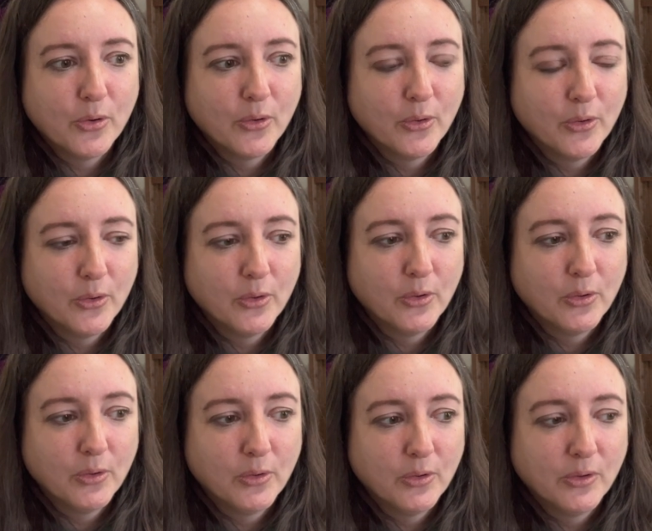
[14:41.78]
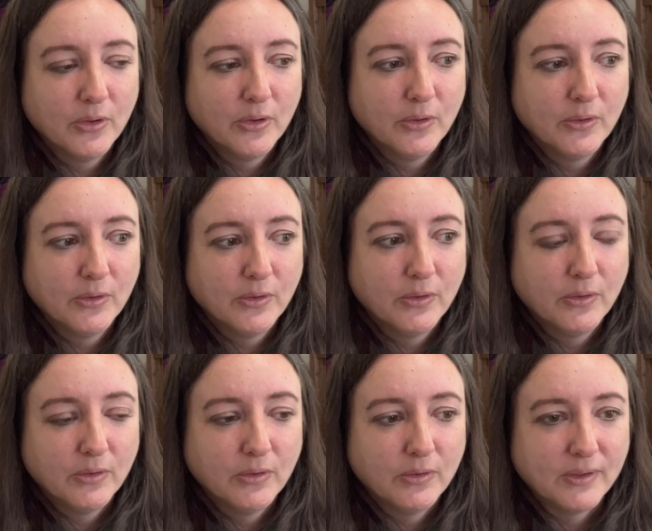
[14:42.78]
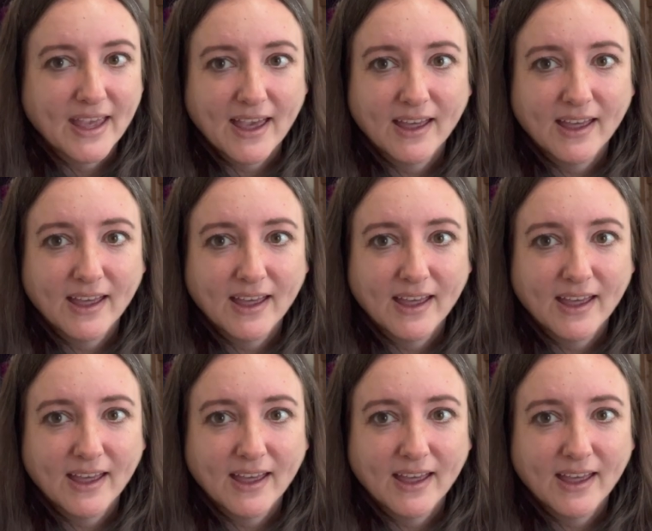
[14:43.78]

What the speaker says: (no one is talking)